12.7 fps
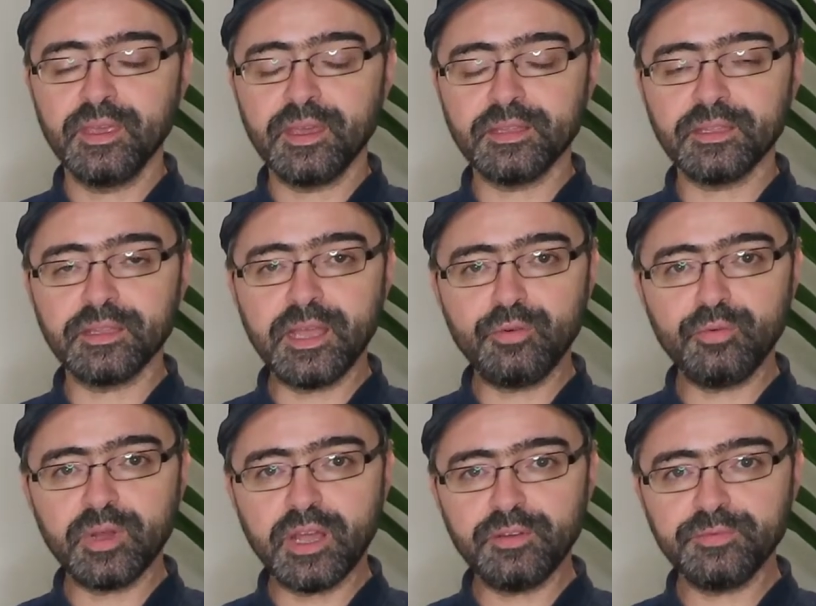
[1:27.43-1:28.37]
And
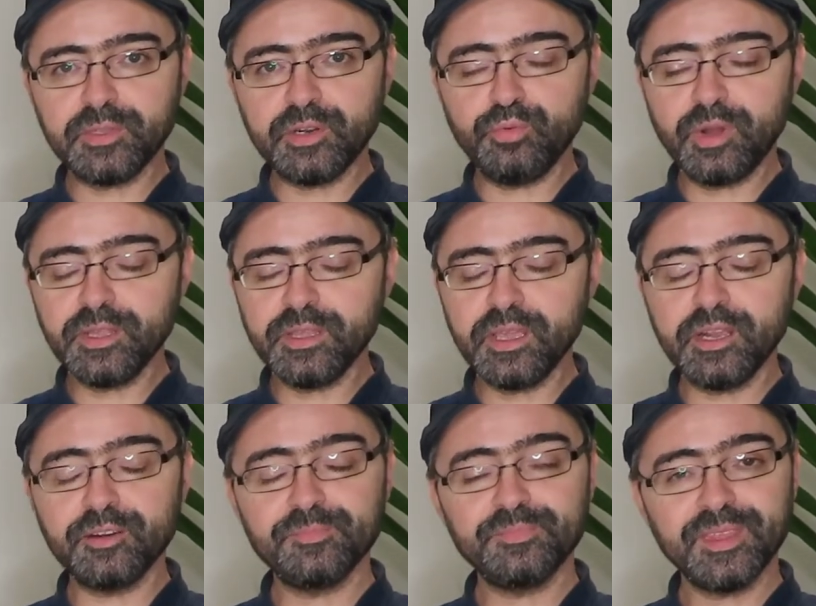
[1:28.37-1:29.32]
now after 1
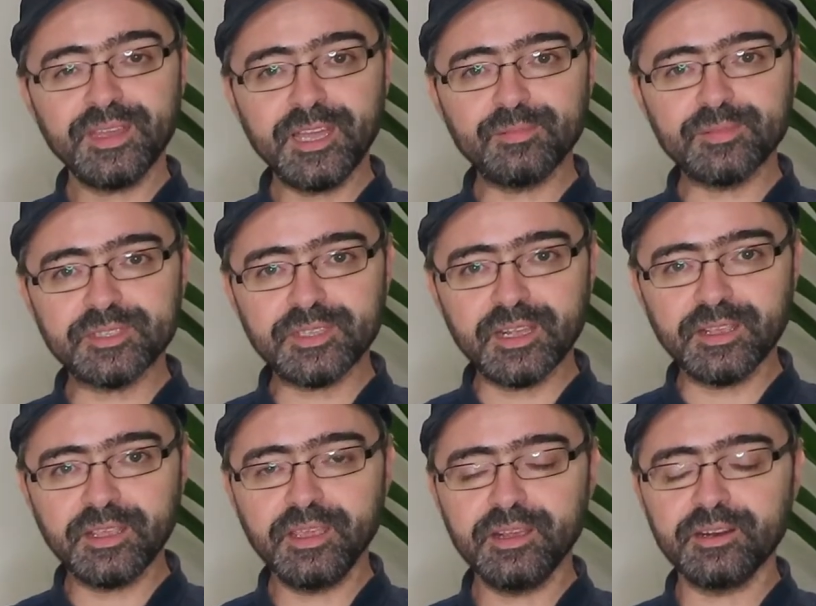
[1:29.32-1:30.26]
year I am still
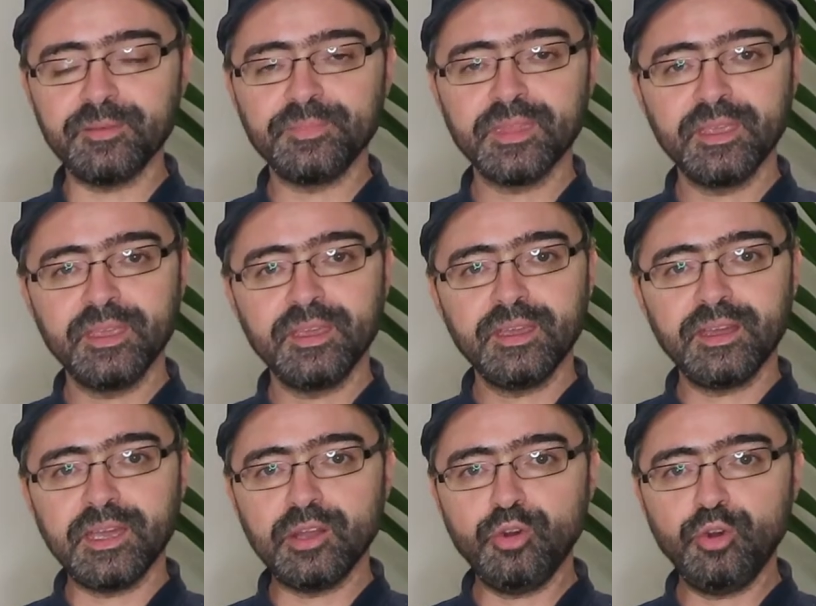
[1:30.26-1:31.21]
here.
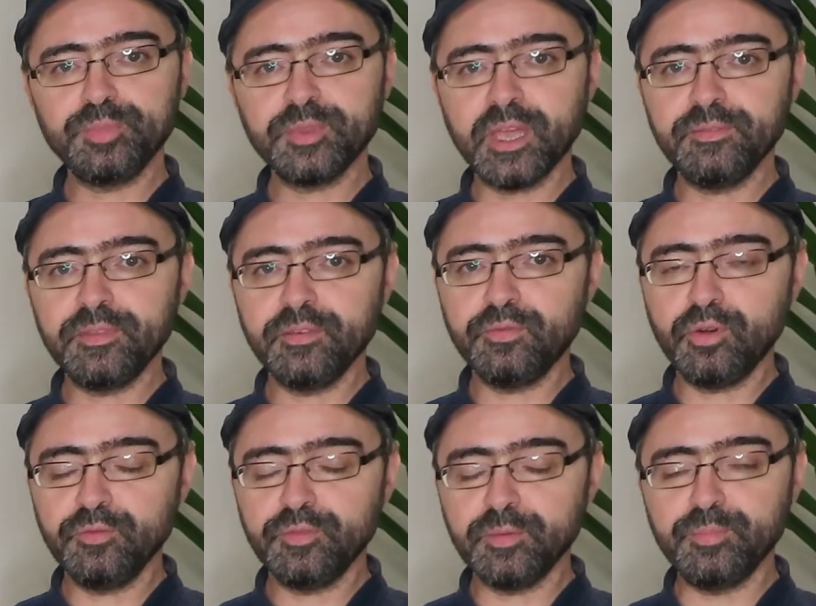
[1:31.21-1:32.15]
I hoped I've
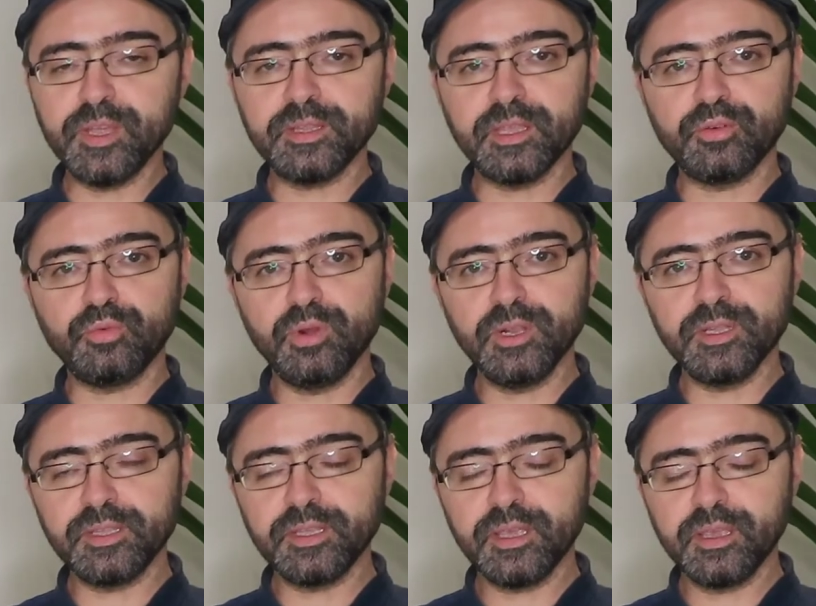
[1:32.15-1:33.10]
evolved a bit in
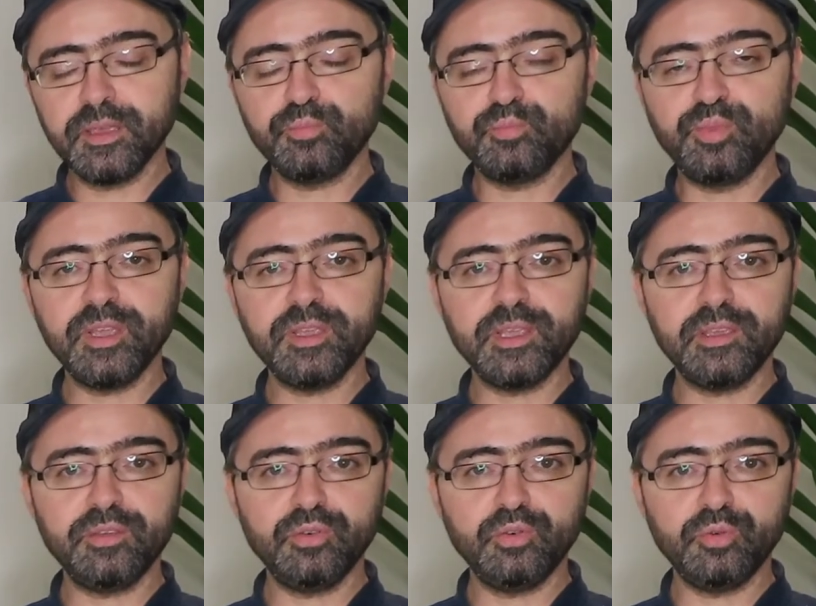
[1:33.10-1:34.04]
quality,
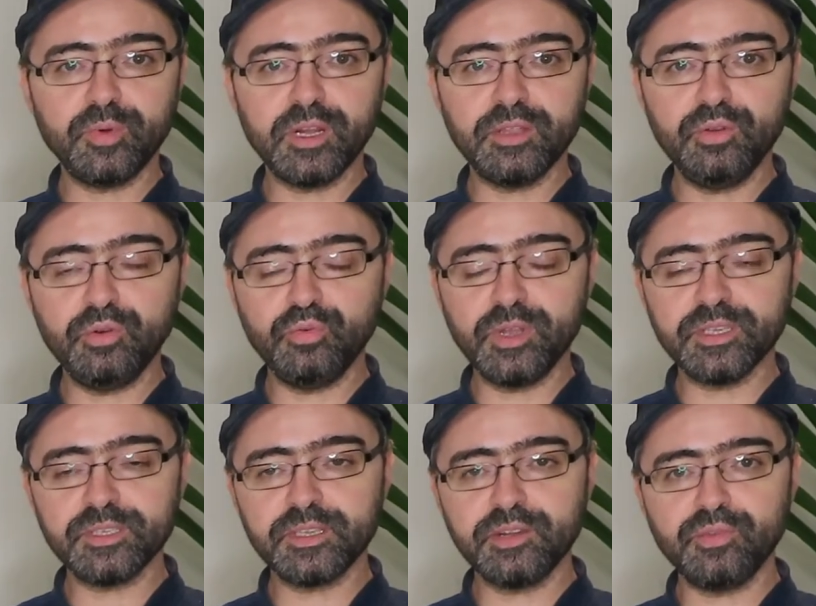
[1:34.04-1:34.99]
bringing you a new
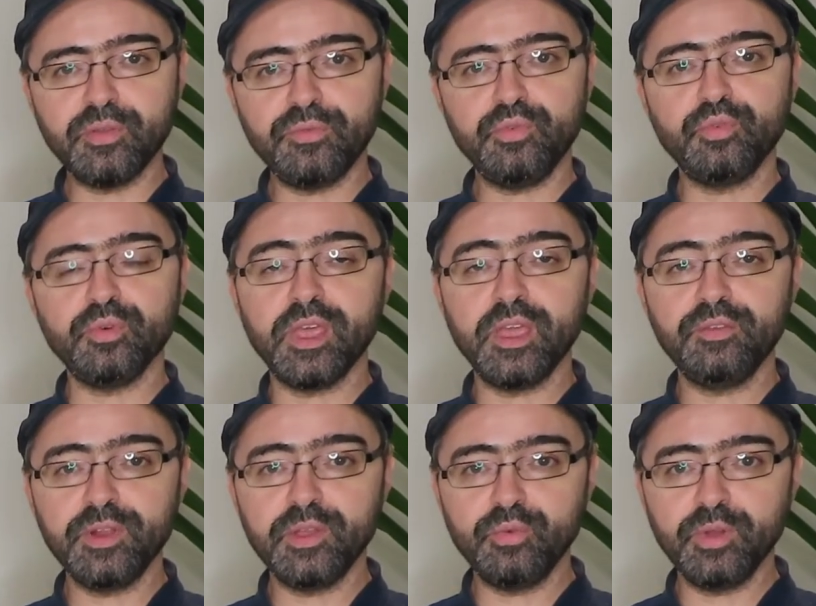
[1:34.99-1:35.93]
whiskey review
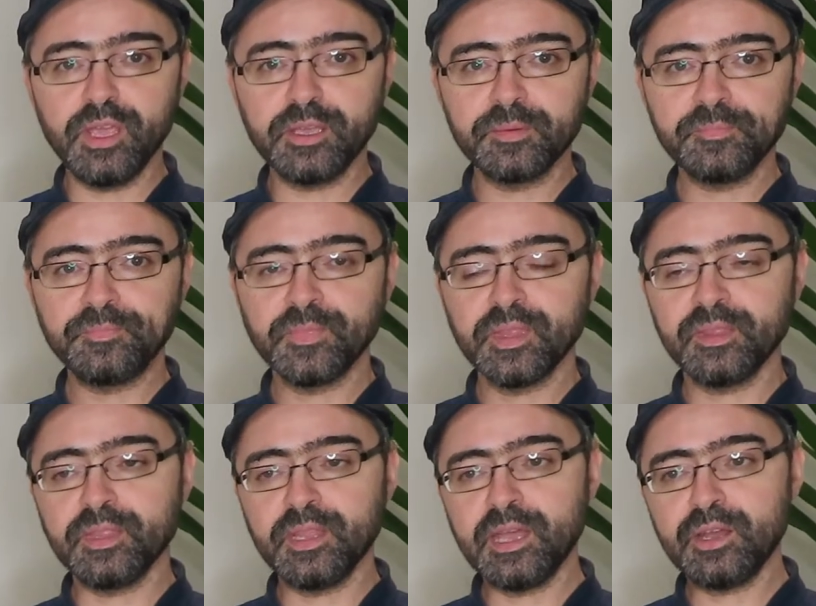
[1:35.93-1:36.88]
every week,
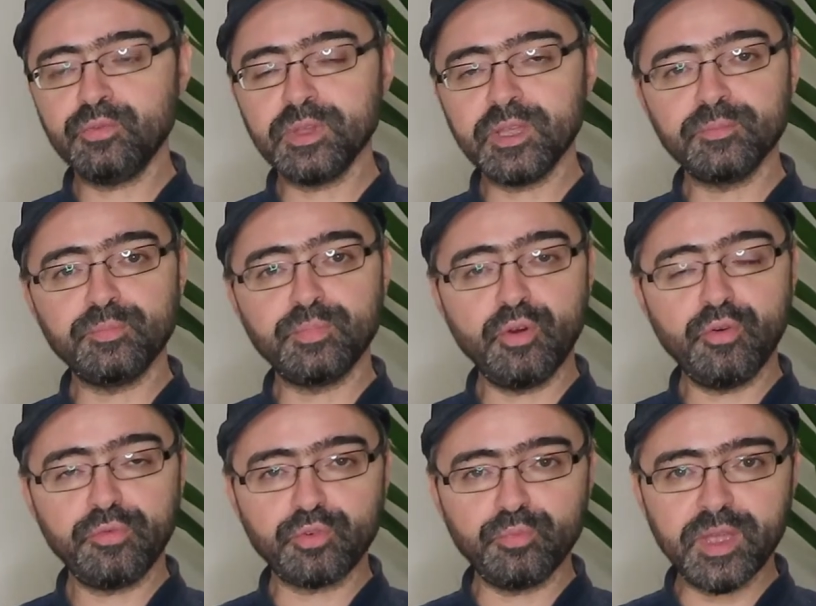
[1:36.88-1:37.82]
now in
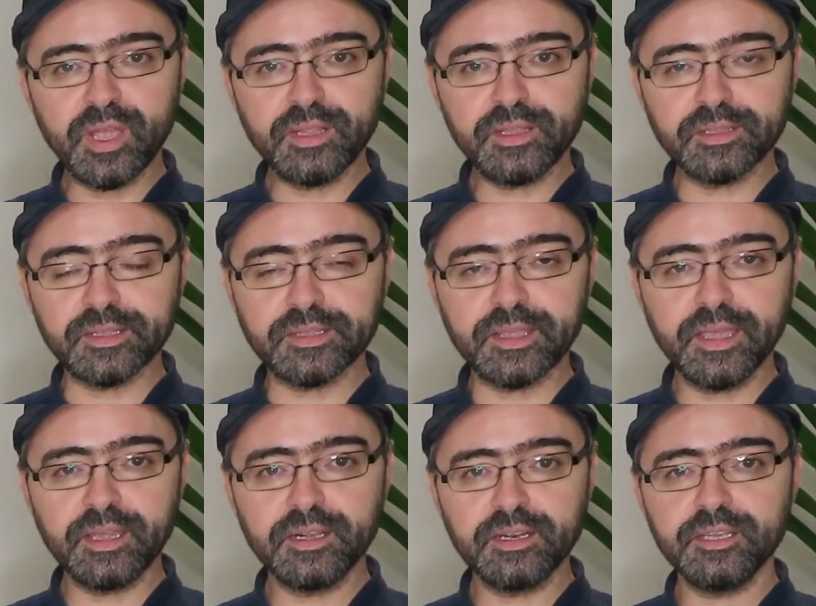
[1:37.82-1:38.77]
both Romanian and
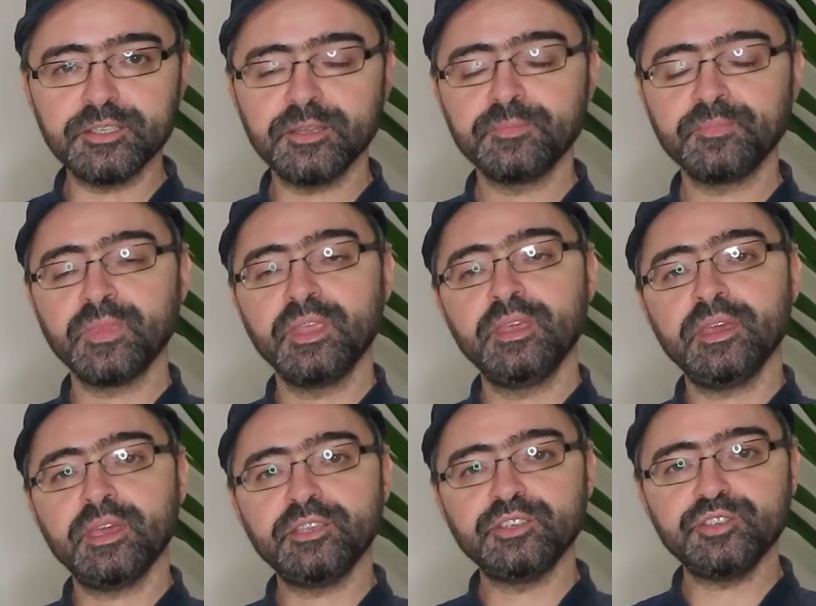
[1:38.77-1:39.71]
English,
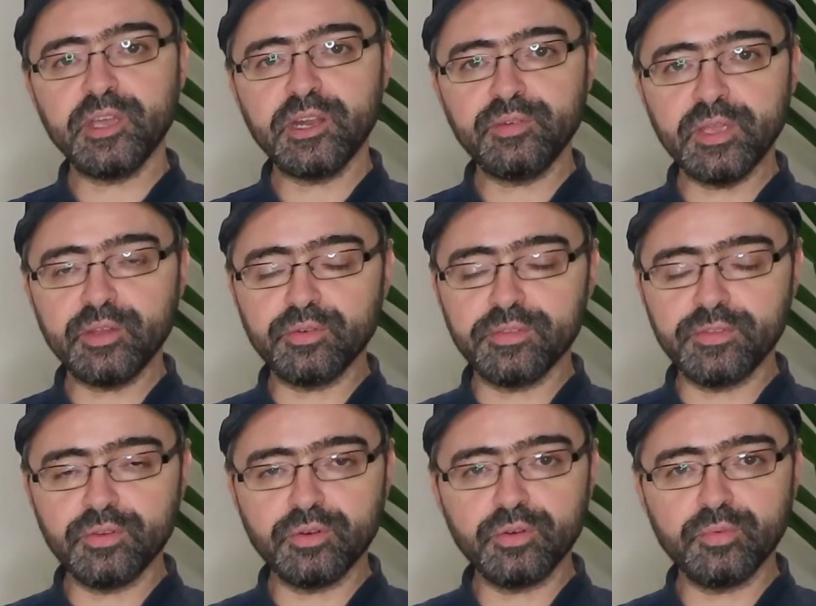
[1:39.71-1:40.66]
and sharing with
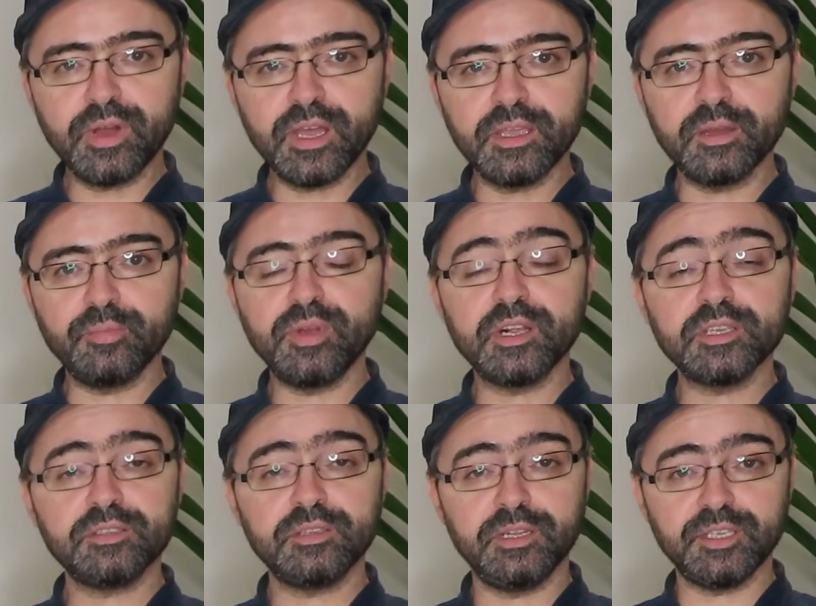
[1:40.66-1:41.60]
you my
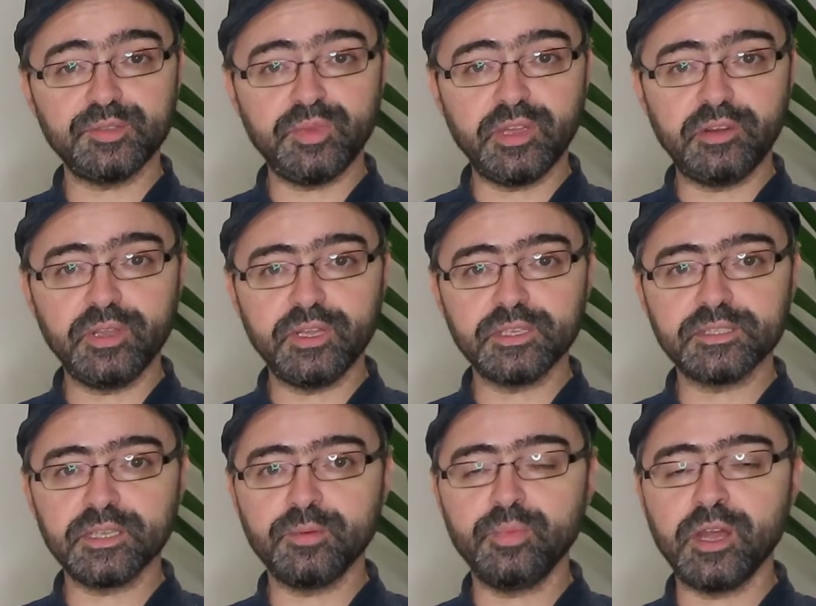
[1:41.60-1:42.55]
personal
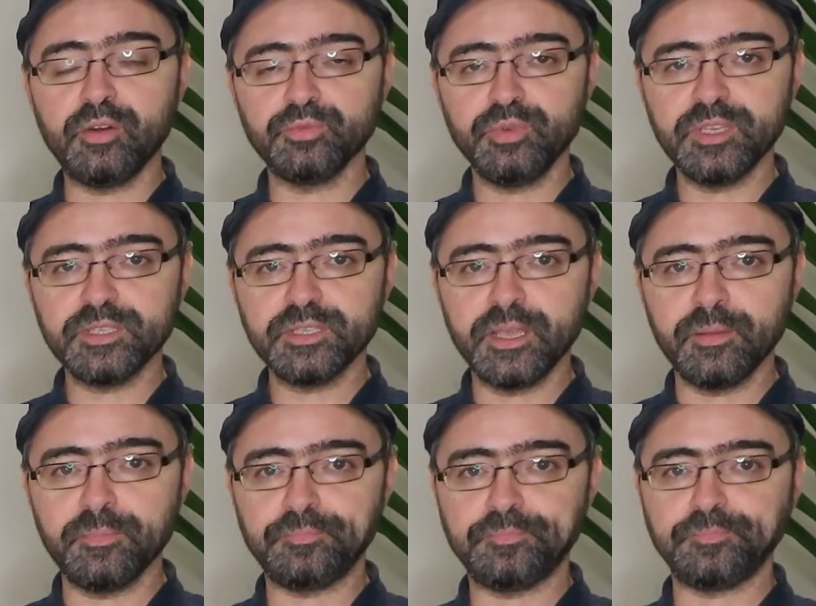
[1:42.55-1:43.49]
experience about
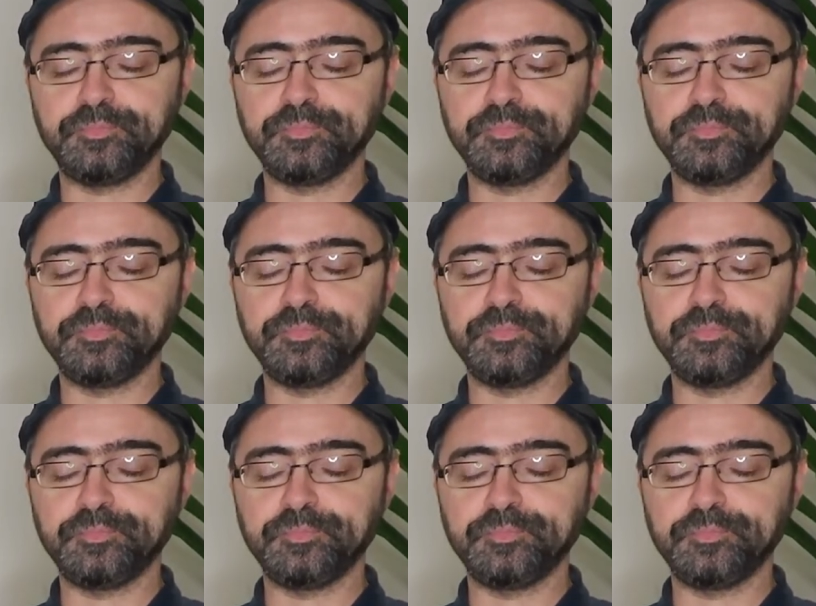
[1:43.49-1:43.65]
whiskey.